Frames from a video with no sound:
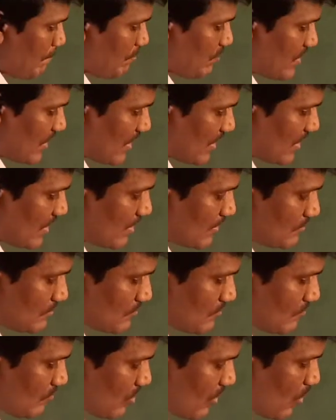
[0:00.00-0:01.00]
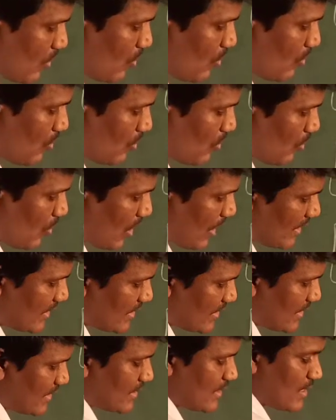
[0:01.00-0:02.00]
The
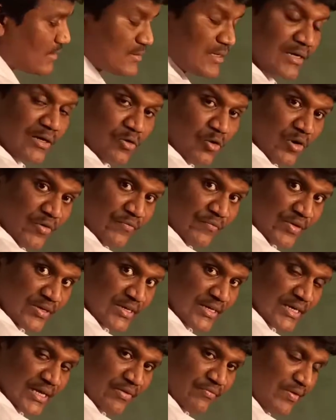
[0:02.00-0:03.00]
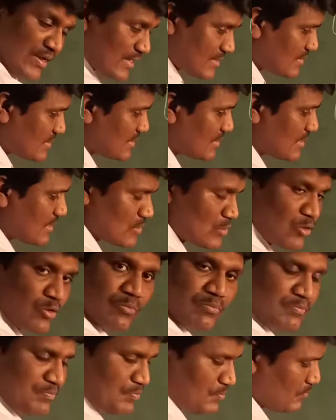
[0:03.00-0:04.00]
coordinate or the coefficient of x is the
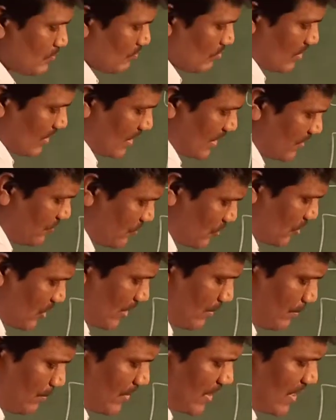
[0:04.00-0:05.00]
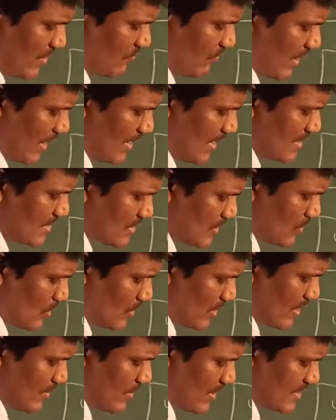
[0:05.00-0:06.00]
slope. If you compare y is equal
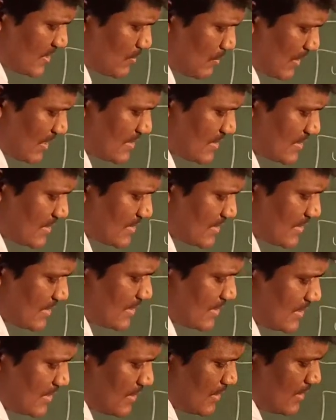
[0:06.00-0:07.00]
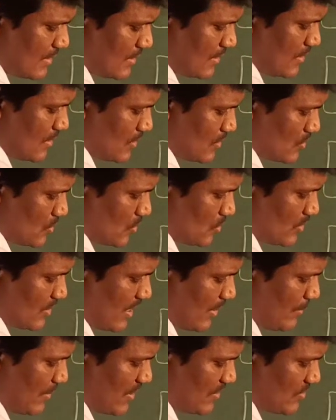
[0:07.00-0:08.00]
to mx plus c, so
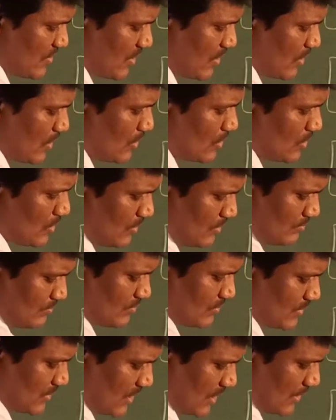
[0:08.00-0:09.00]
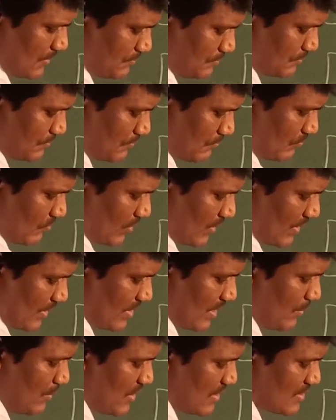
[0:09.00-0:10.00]
m is equal to
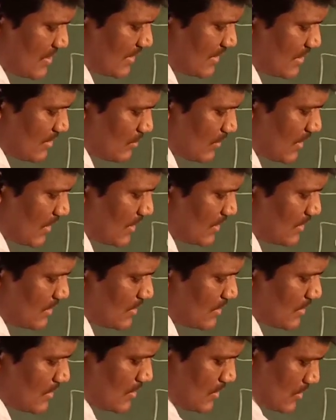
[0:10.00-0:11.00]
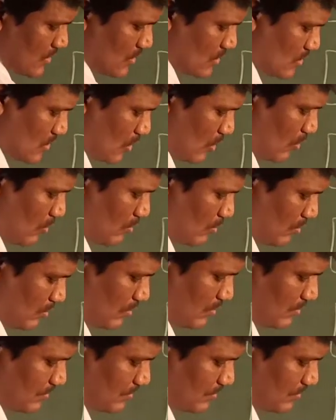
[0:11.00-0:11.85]
3. M is nothing but slope.